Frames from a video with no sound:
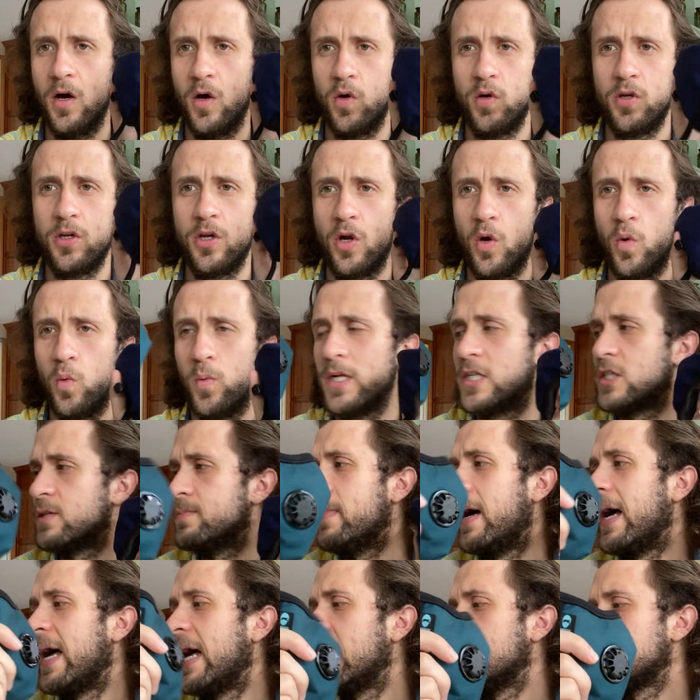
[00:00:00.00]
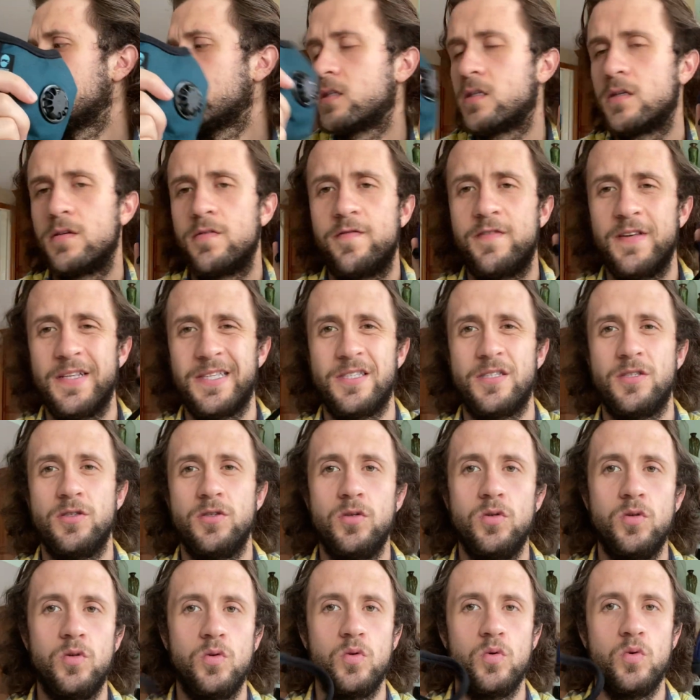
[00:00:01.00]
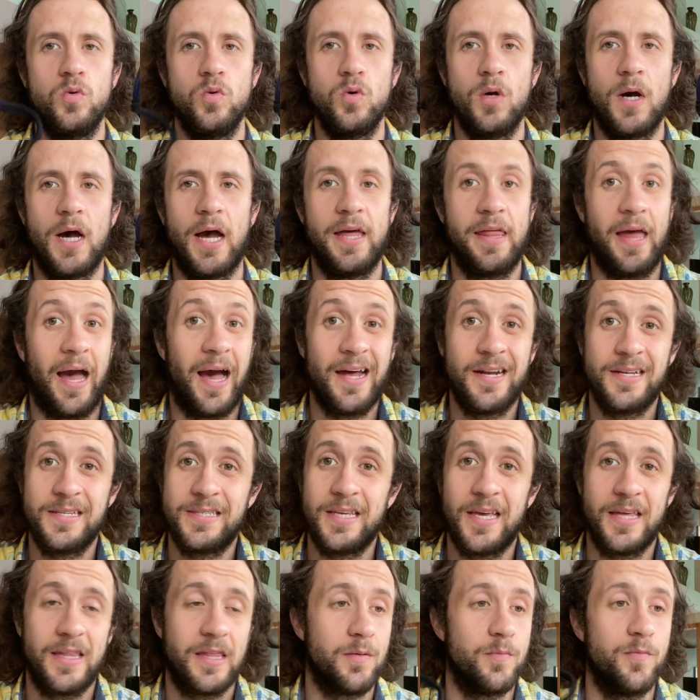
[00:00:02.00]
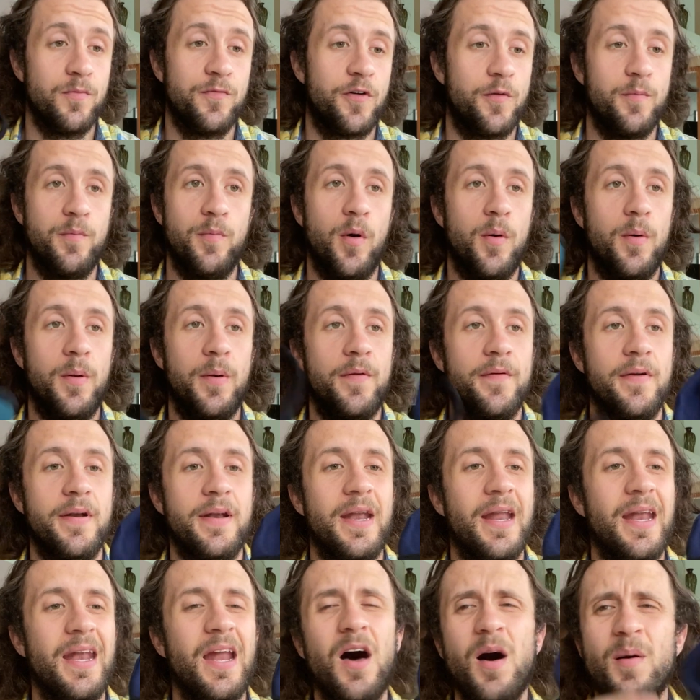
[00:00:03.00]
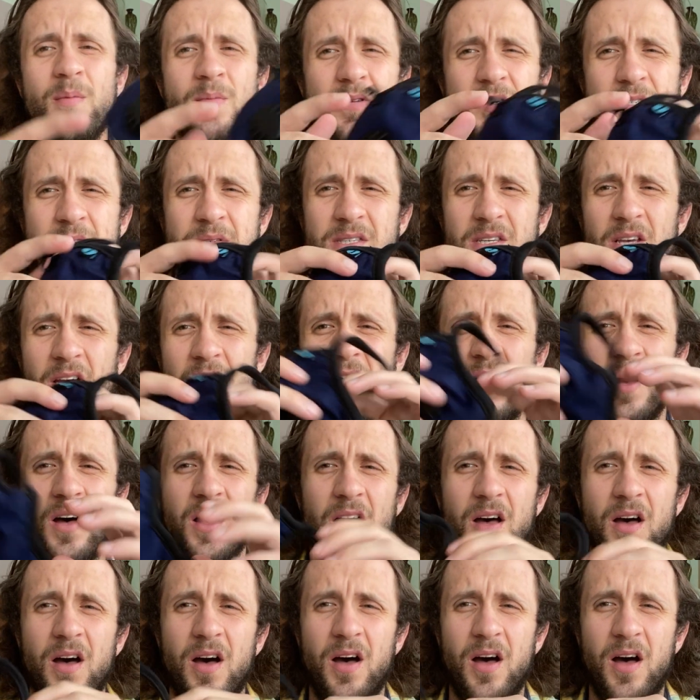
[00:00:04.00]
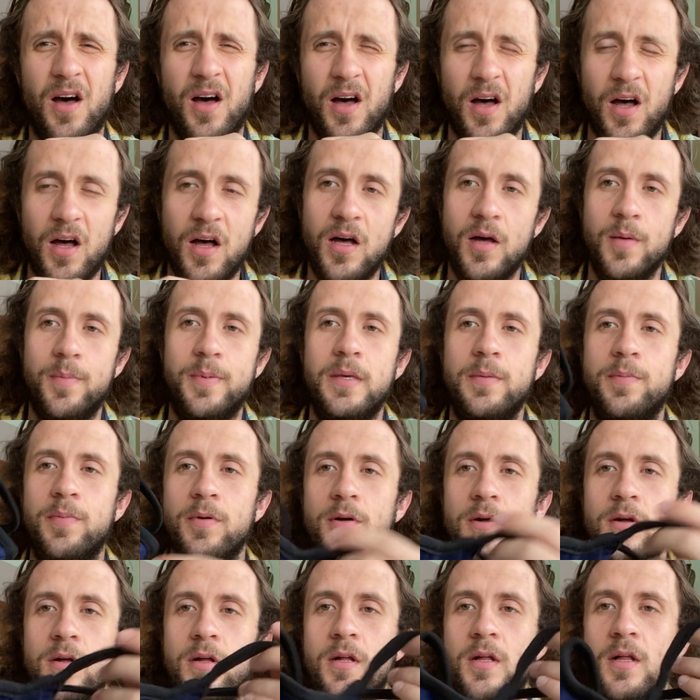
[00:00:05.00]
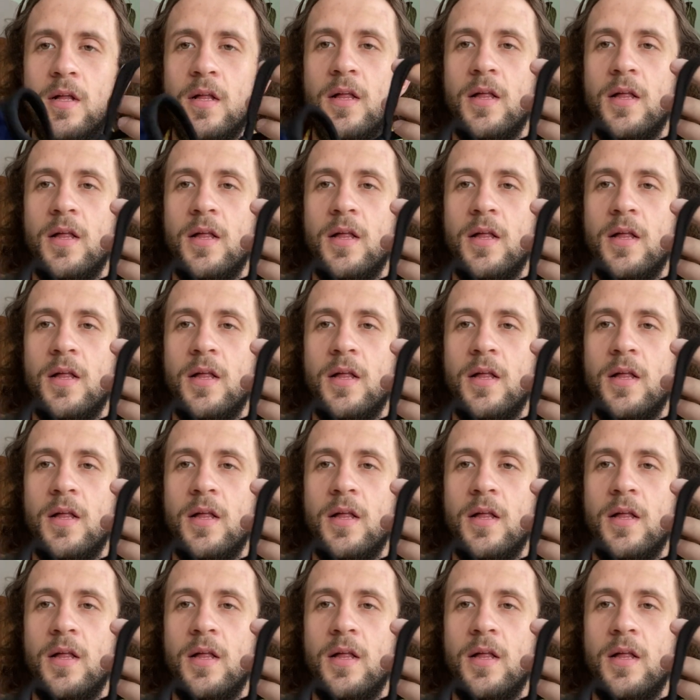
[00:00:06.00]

which mask fits you, I think for almost all people,